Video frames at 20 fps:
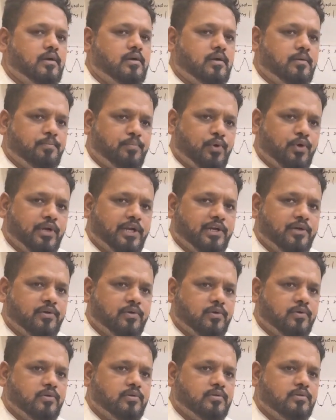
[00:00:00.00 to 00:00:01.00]
compounded
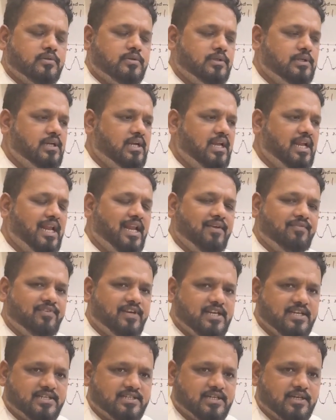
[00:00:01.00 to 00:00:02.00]
growth,
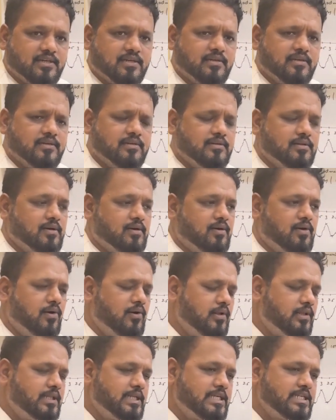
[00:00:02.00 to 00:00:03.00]
inflation,
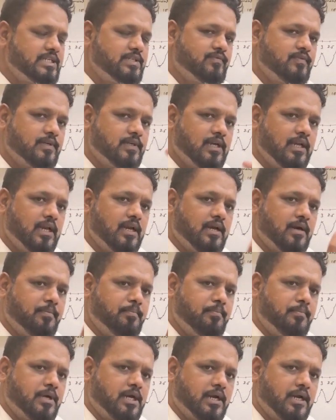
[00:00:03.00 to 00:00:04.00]
all these will
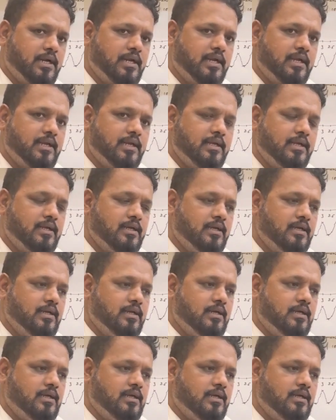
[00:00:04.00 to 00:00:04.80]
come category,